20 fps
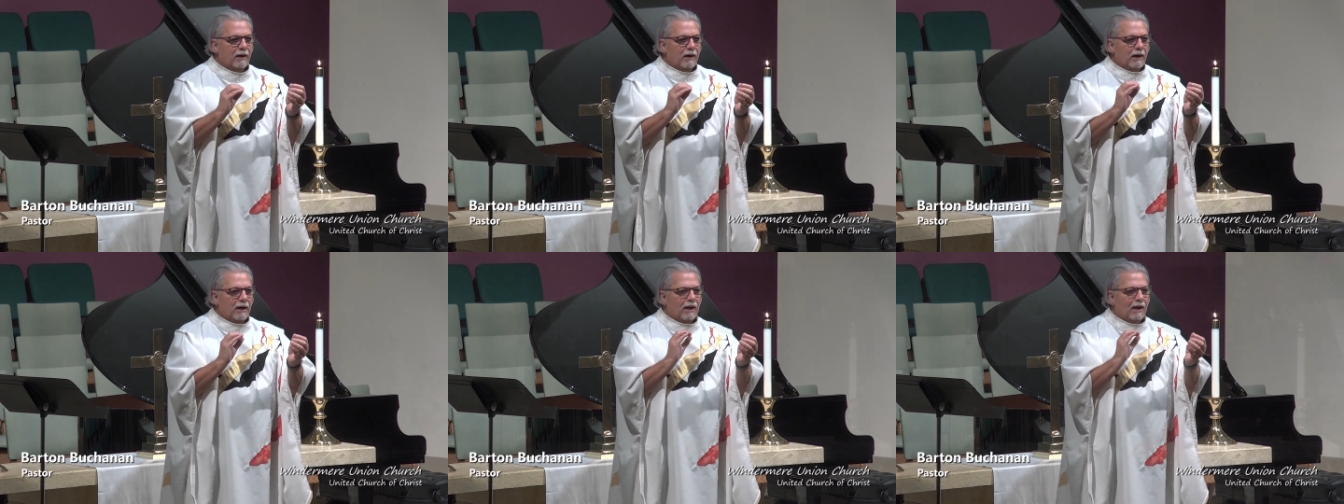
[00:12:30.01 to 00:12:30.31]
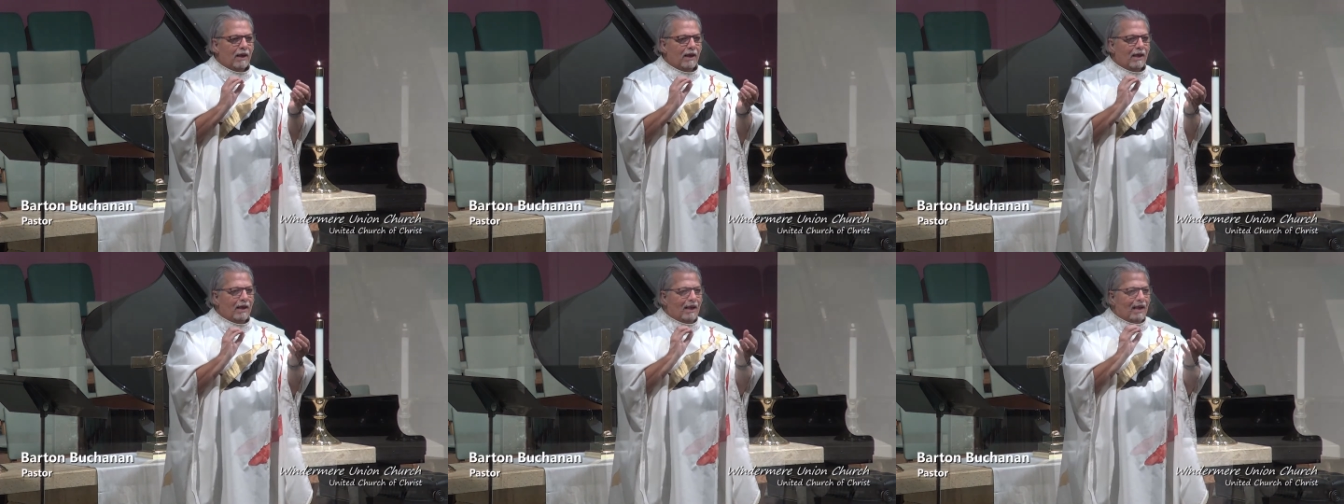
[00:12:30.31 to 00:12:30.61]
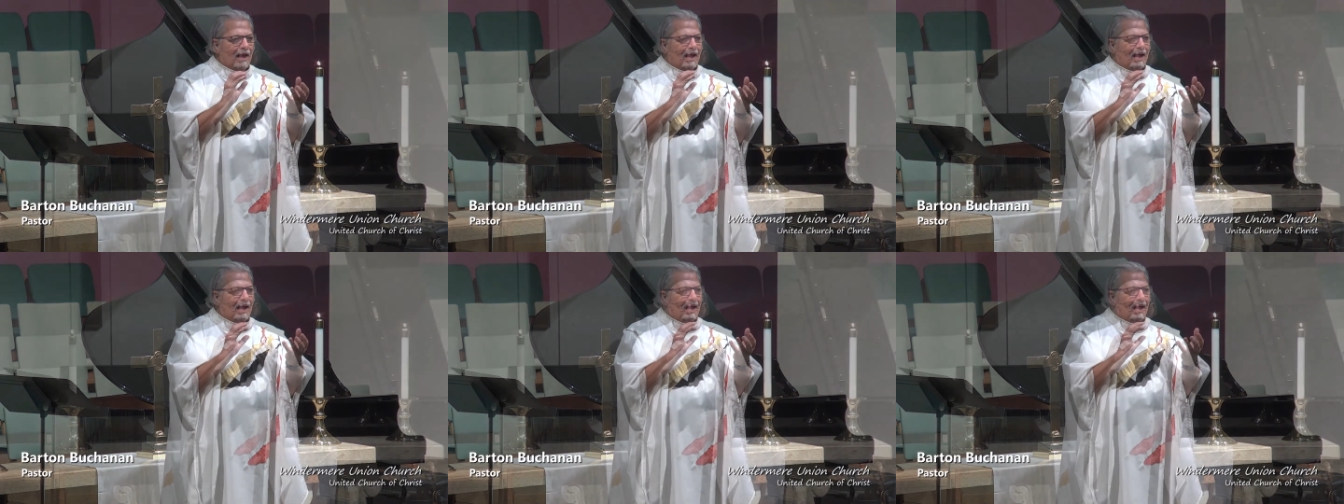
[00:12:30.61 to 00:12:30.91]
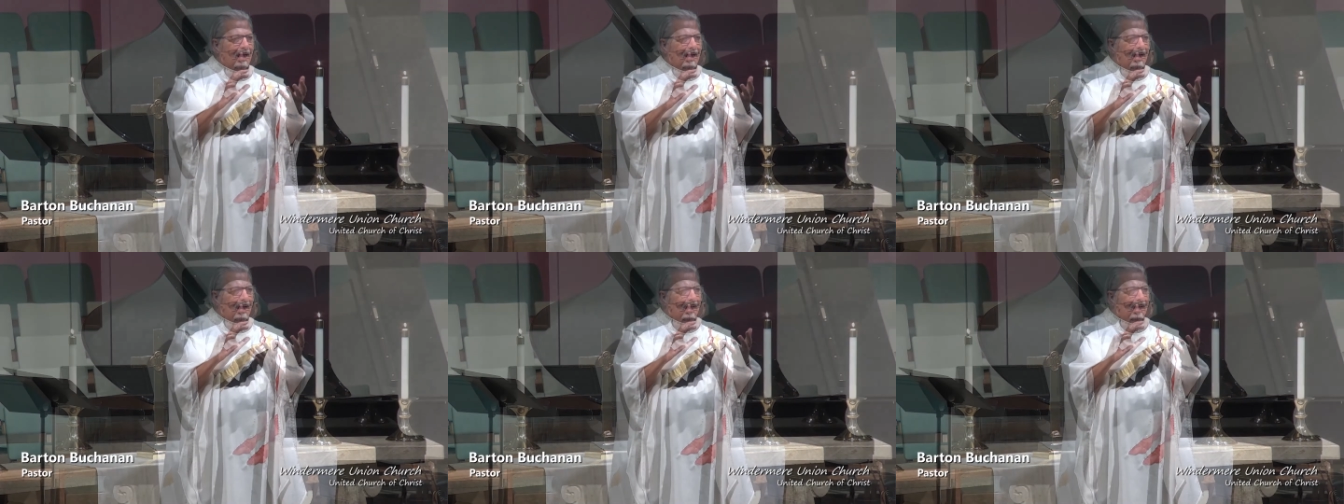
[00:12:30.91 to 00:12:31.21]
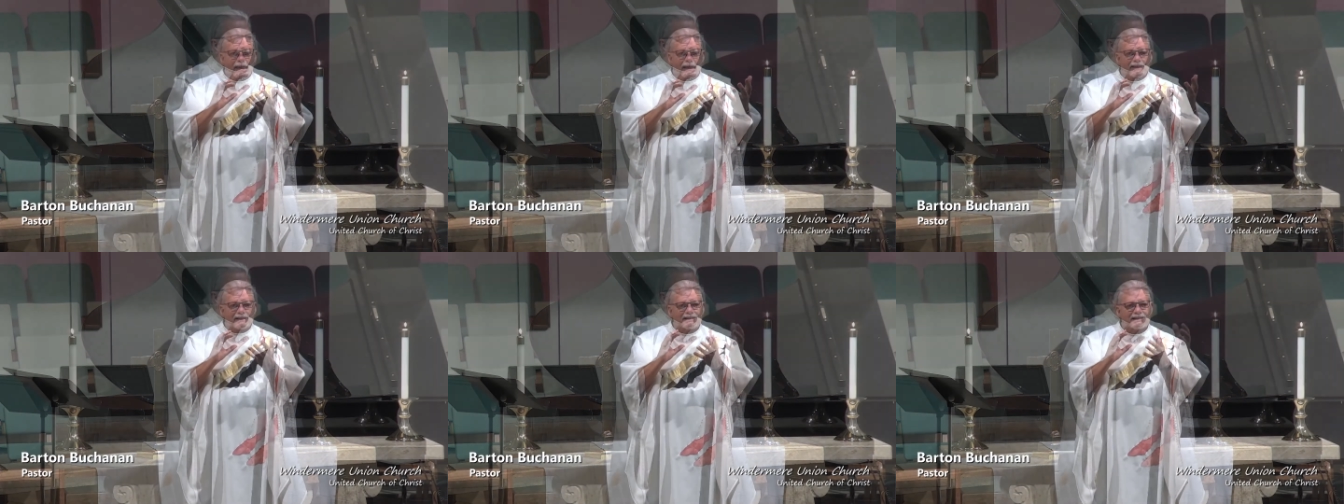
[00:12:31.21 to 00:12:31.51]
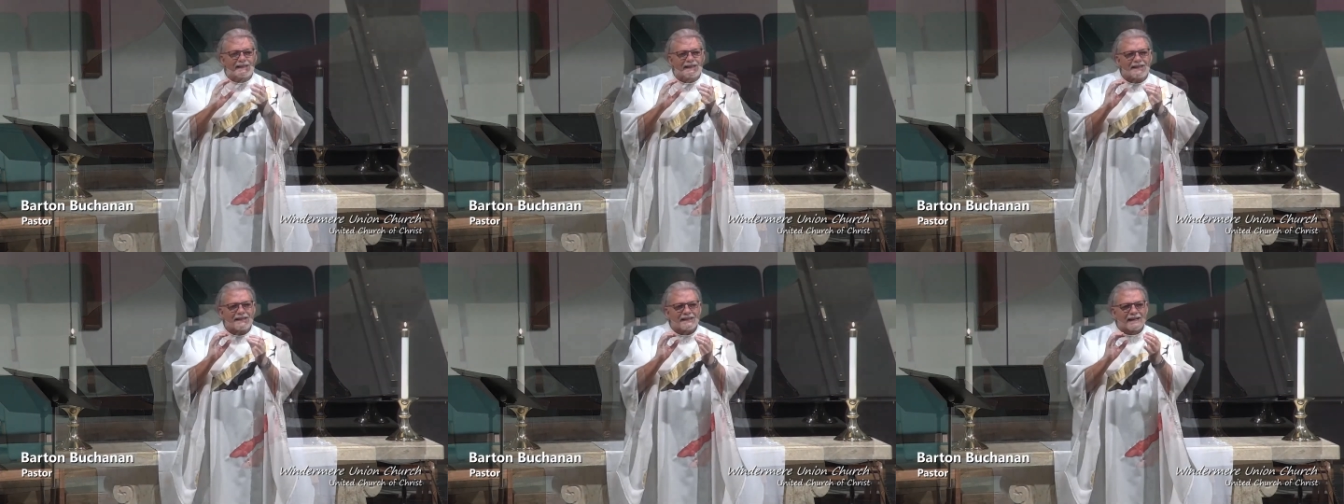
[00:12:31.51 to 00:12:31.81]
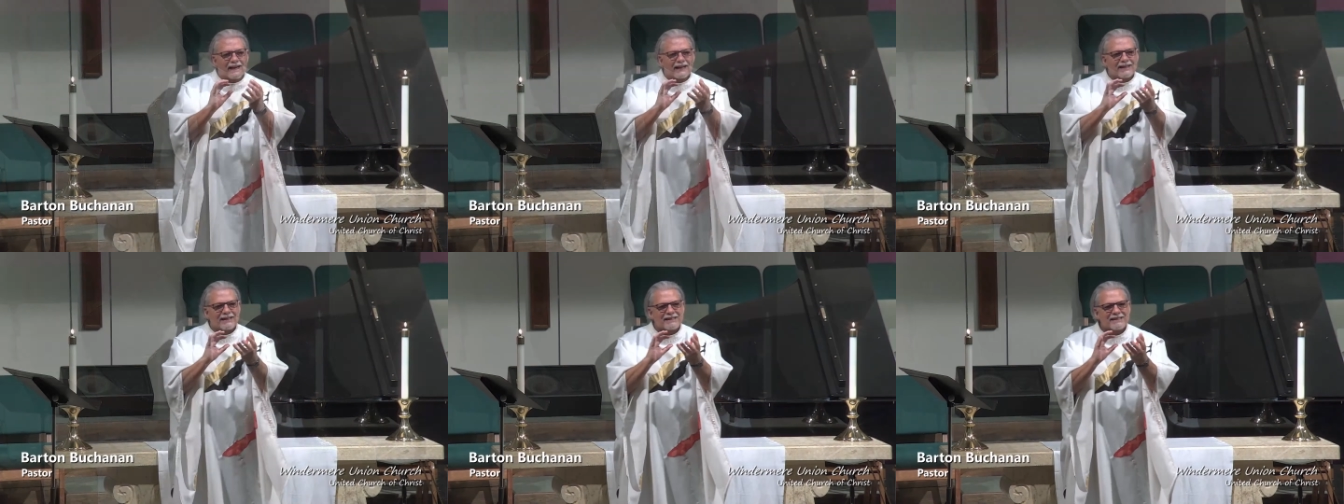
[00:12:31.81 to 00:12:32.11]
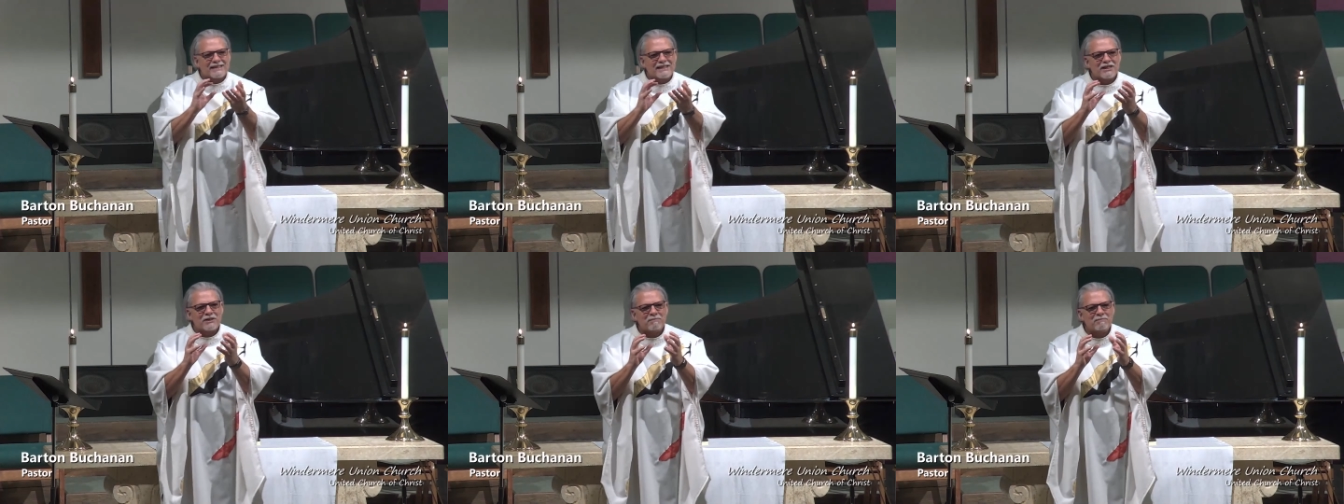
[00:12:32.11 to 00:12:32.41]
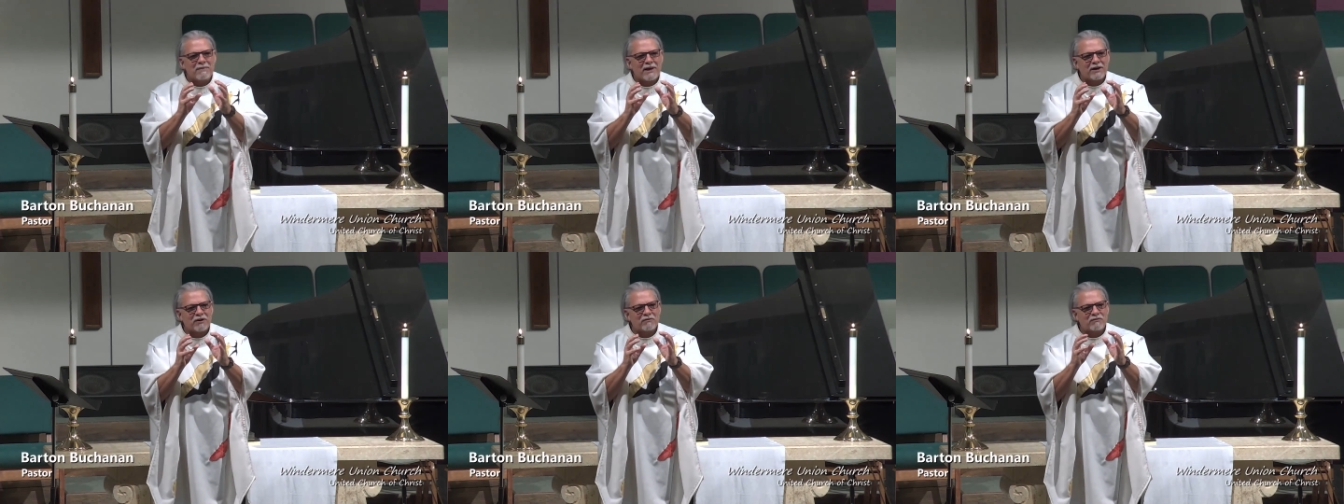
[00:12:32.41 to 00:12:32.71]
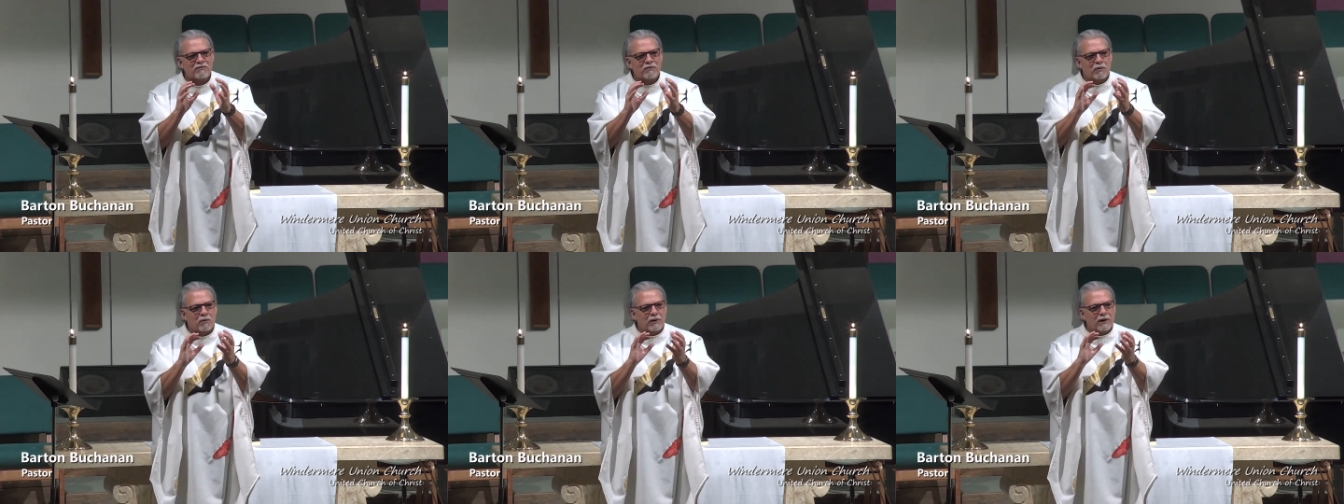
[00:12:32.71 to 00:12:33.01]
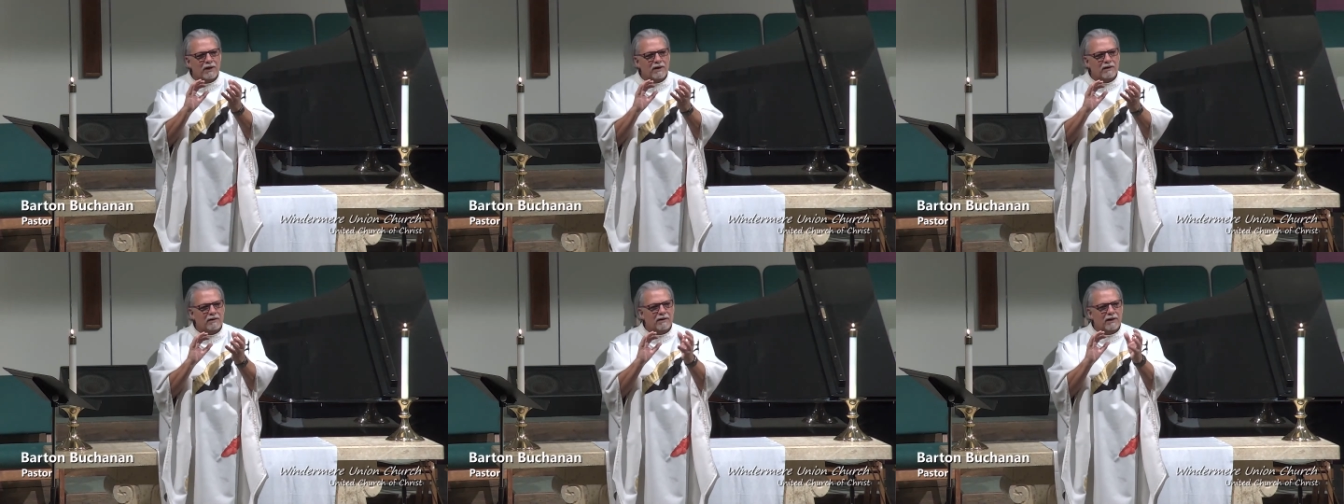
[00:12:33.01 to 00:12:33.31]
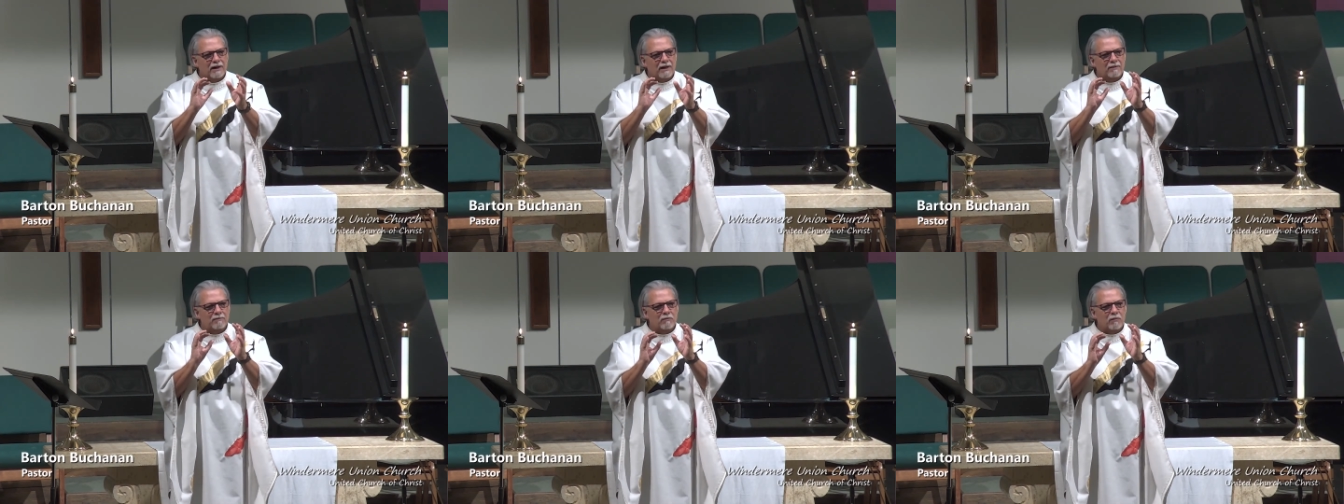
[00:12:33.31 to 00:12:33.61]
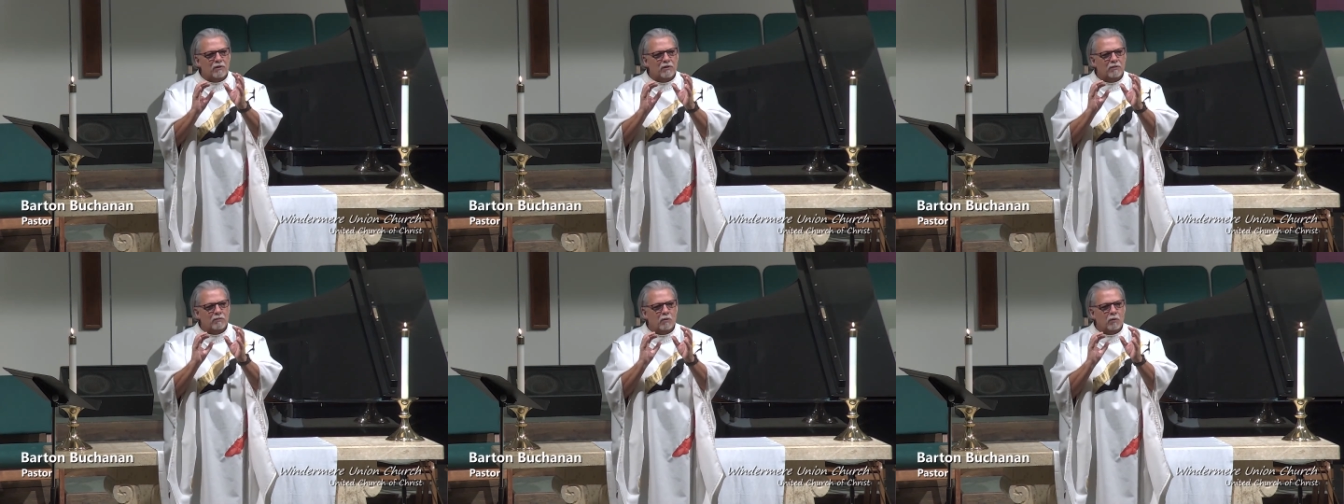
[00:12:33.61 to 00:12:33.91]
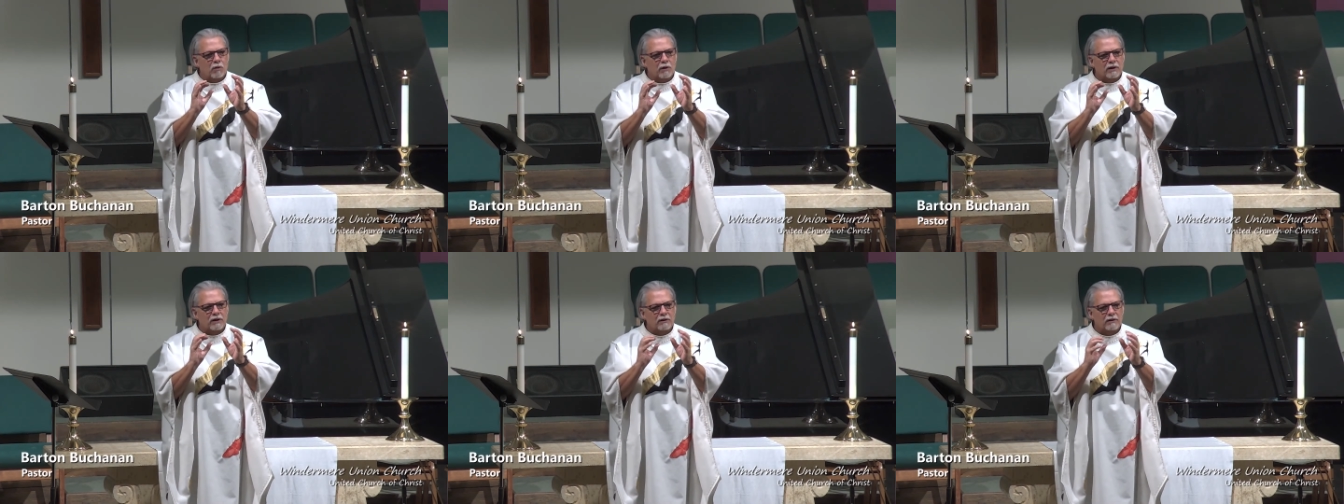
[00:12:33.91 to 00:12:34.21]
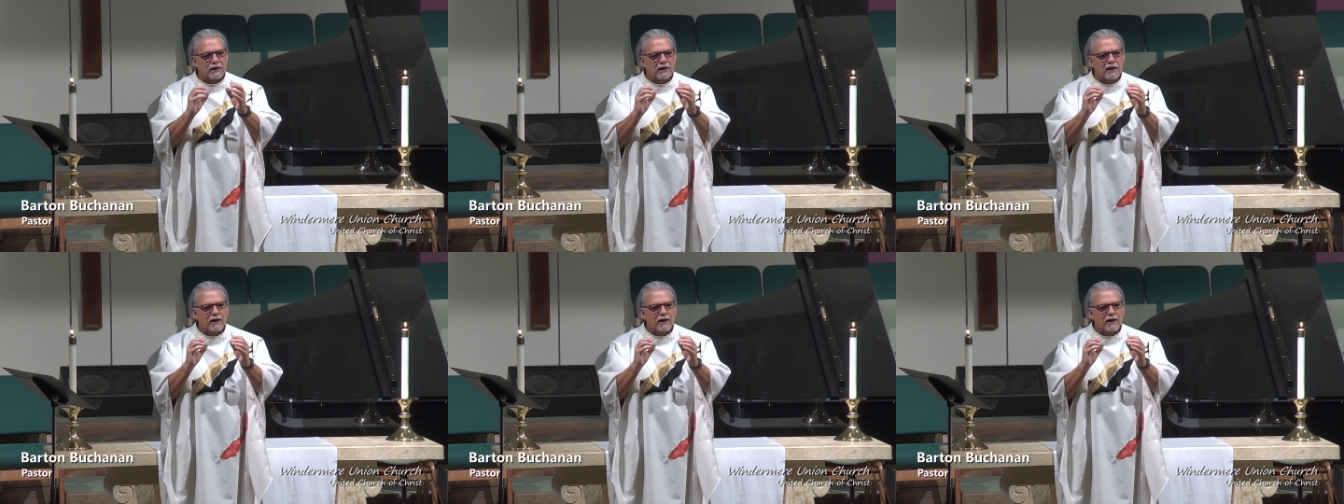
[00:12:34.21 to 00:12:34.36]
uh, I, I, can see, I can see the metaphor here uh, more, more clearly.